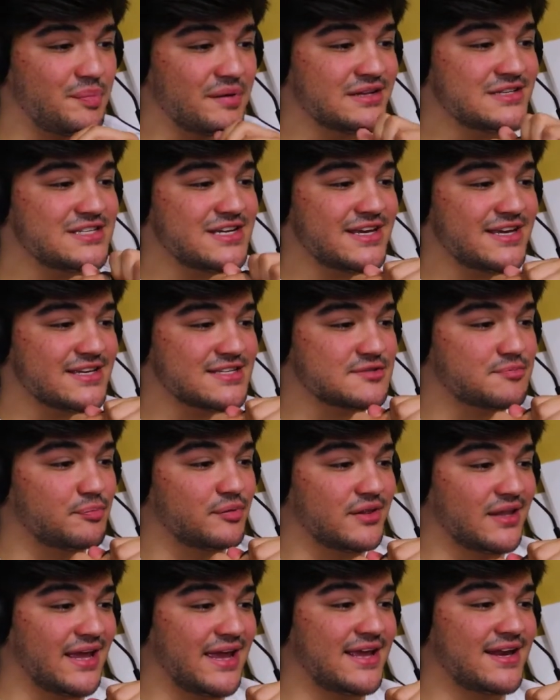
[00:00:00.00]
Benji is Benji.
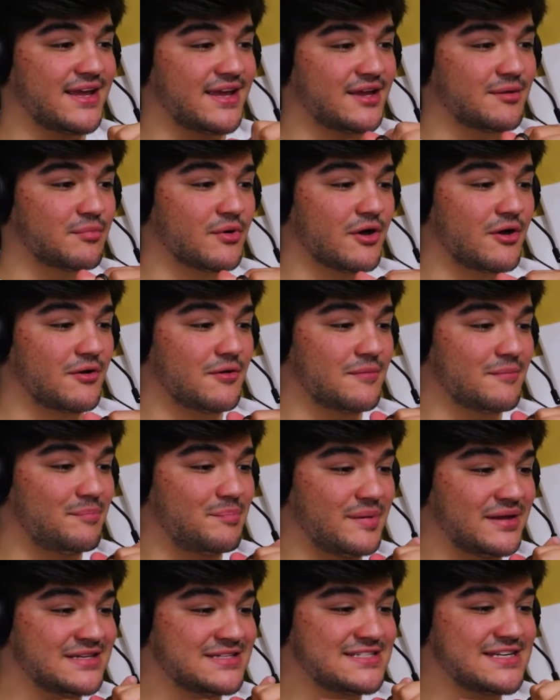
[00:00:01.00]
Planning, bro.
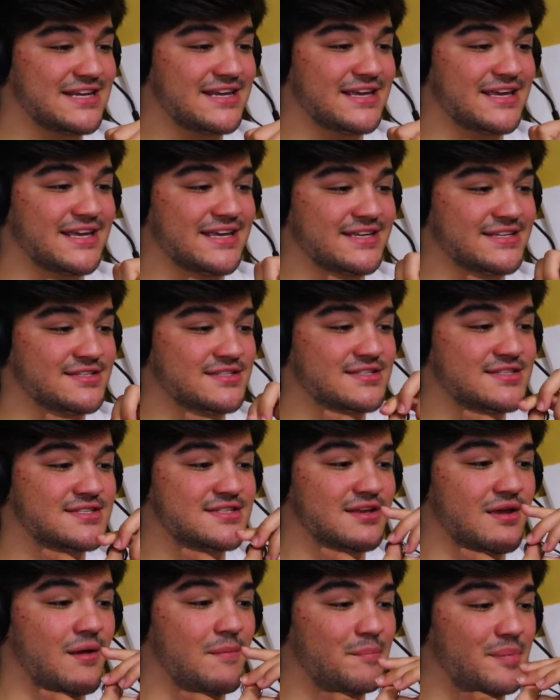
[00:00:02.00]
Benji is...
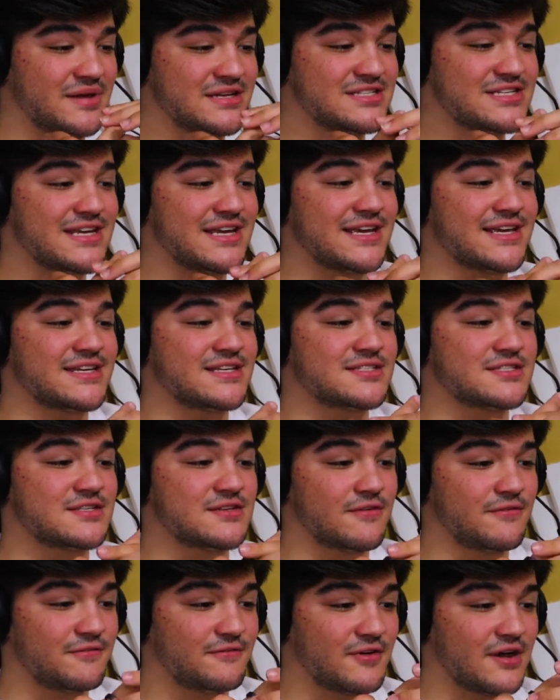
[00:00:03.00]
Benji bro, is
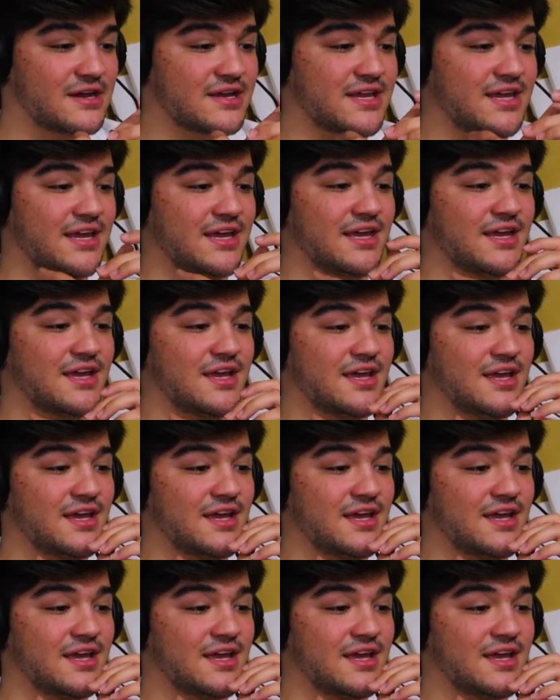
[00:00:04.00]
fucking